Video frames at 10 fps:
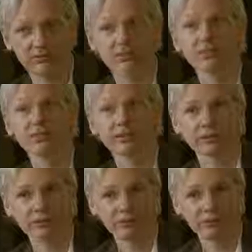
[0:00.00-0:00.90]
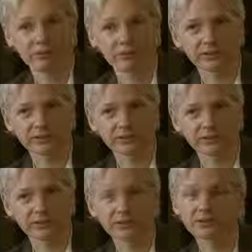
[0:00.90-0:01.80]
for the material that we publish.
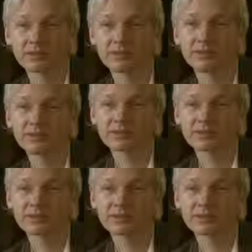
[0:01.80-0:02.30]
So we